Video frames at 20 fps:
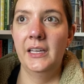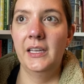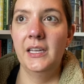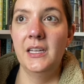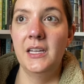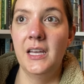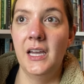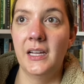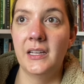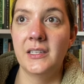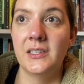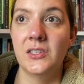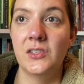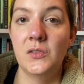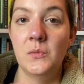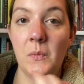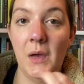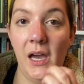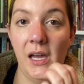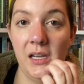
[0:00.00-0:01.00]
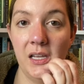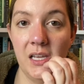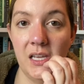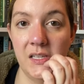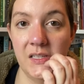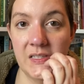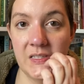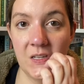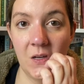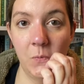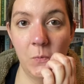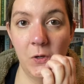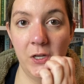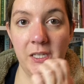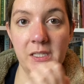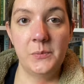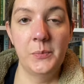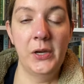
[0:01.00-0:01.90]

connect to Maddie in some ways,